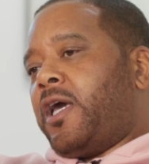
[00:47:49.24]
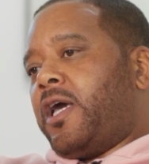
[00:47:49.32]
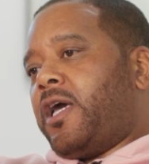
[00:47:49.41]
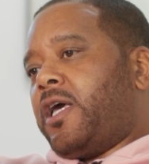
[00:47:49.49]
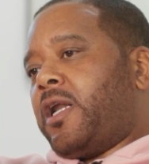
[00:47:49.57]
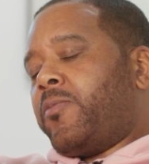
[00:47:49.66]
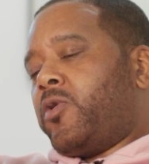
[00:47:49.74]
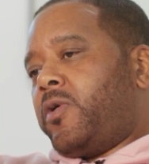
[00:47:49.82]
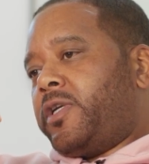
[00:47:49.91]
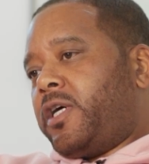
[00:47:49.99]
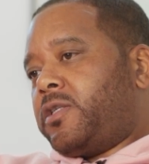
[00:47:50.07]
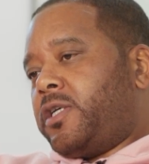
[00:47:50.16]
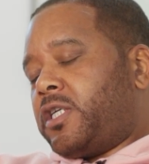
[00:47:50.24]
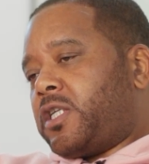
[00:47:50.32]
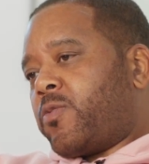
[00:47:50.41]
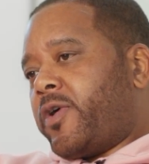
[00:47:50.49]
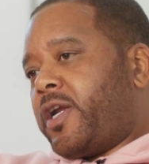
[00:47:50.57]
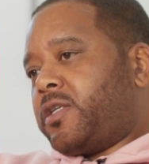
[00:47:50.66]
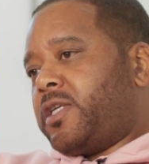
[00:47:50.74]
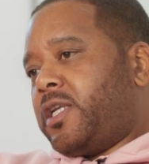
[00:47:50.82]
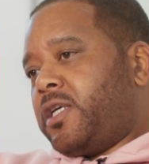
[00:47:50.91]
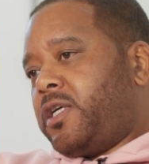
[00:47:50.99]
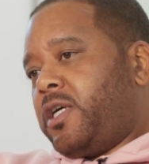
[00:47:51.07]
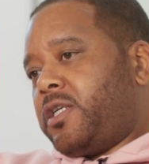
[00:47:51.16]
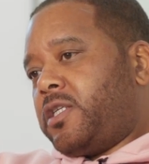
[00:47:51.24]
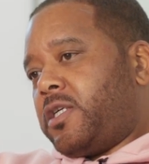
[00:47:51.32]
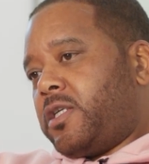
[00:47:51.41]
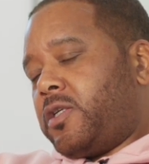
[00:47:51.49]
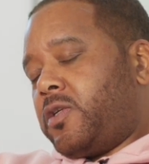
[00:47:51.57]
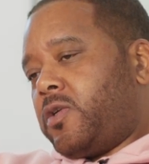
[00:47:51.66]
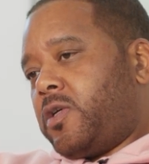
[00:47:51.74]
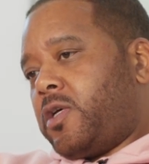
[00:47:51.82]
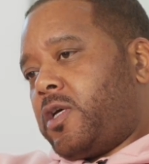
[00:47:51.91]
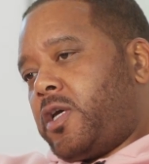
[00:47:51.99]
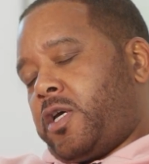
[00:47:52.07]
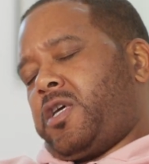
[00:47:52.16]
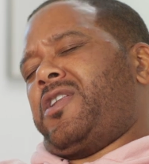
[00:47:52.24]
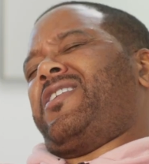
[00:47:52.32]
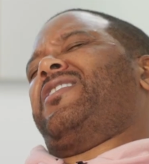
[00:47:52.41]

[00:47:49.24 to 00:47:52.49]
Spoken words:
And I'm going downstairs, and I'm right outside the kitchen, and